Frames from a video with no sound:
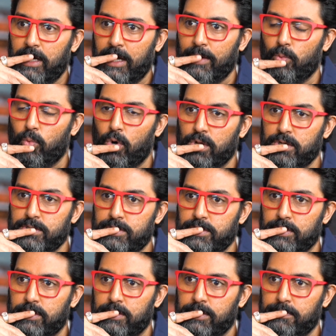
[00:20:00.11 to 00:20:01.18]
I want
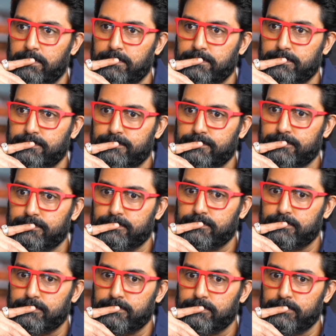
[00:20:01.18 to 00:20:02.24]

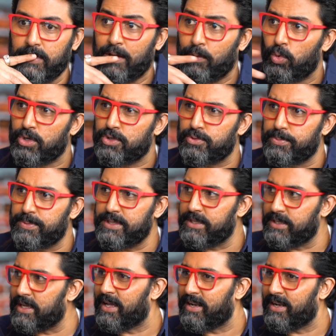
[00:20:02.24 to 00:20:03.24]
to be,